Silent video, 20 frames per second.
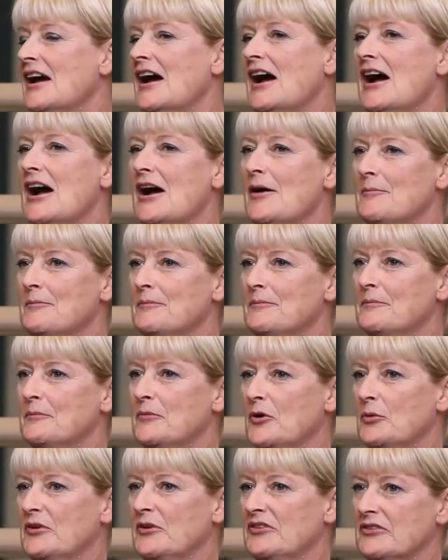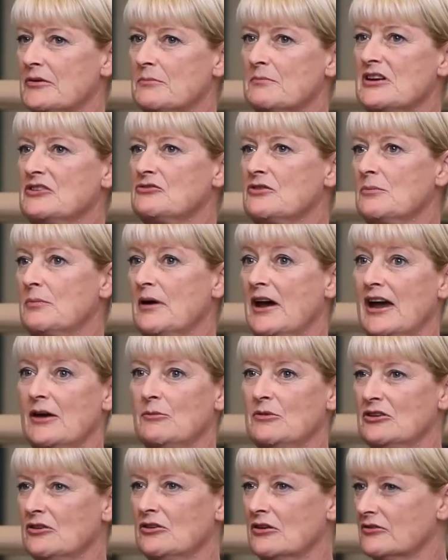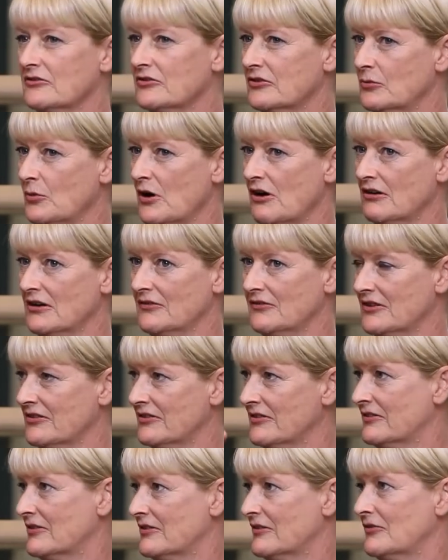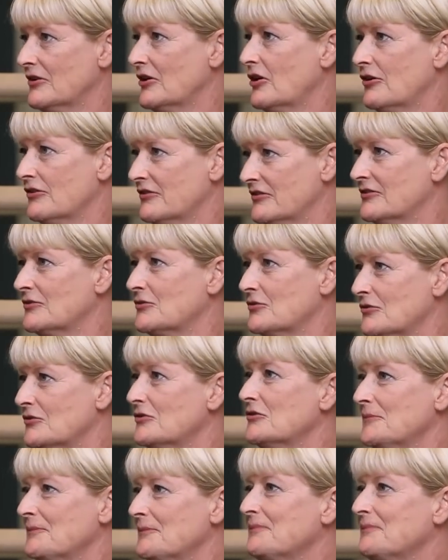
But we're sort of measuring pain. We're not too worried if it's sort of a low score.